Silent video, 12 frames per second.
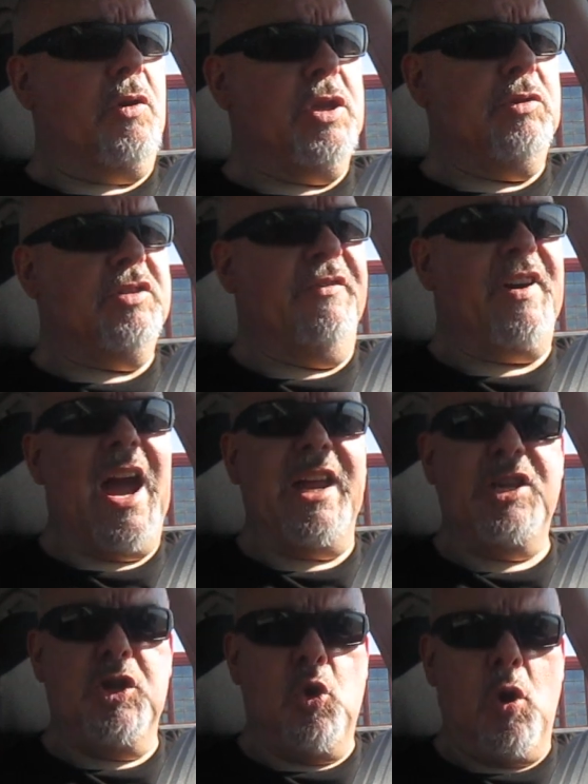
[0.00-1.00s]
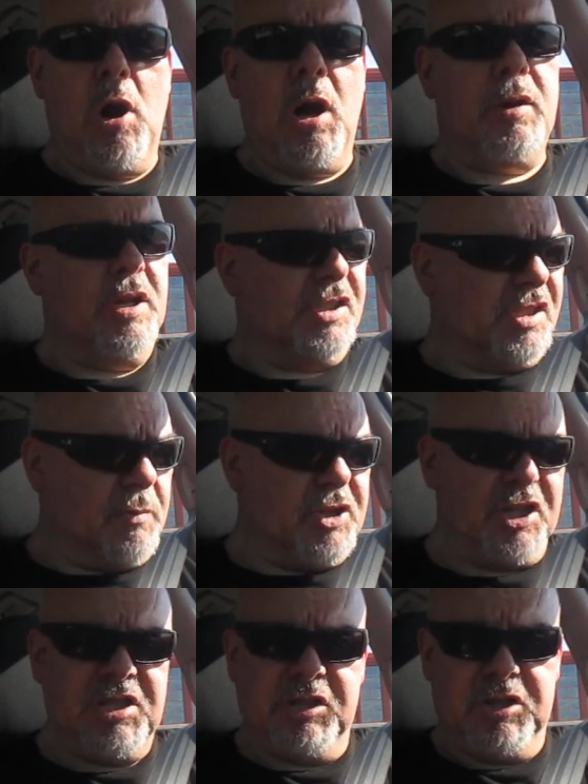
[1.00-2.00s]
you divide your
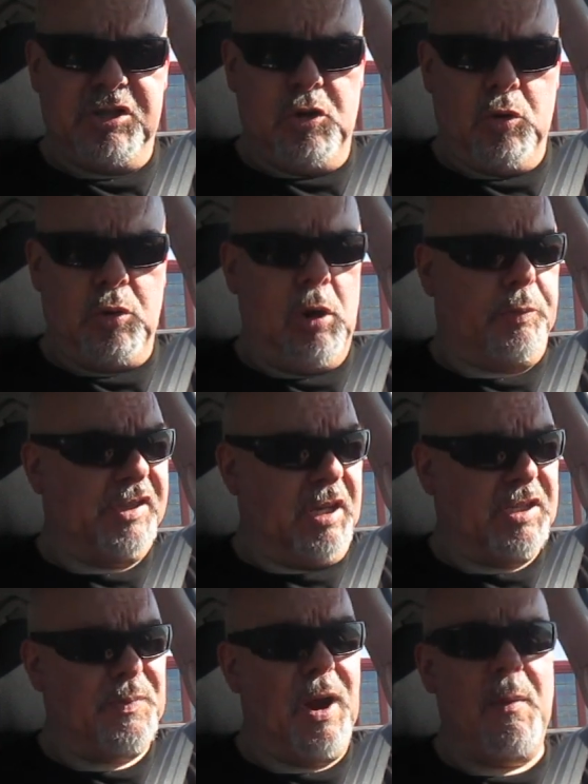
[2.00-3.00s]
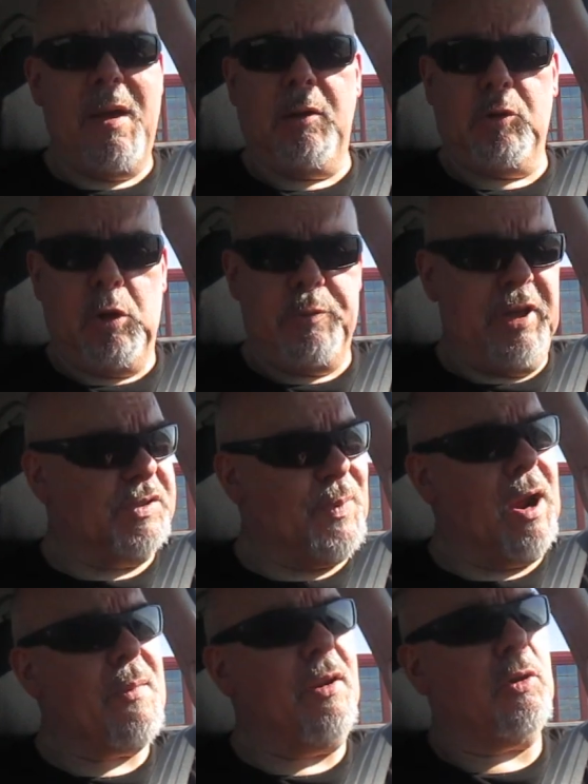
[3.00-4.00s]
subjects into two groups. The experimental
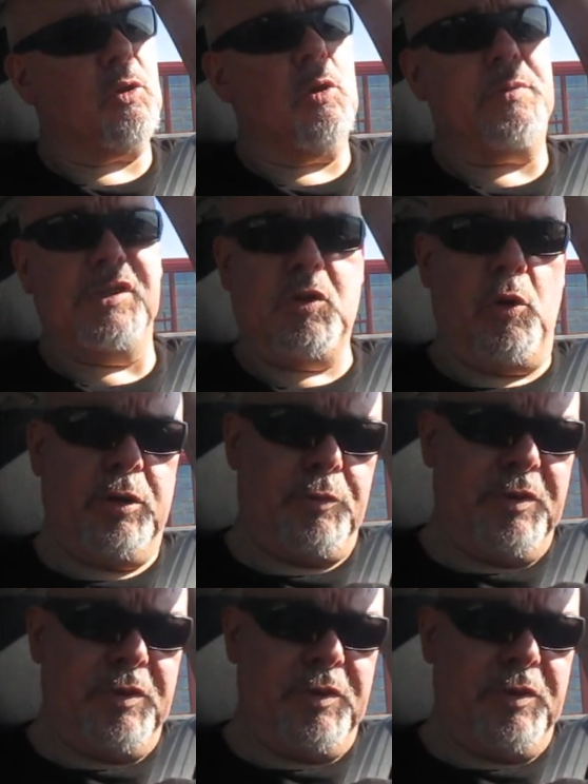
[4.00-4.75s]
group is going to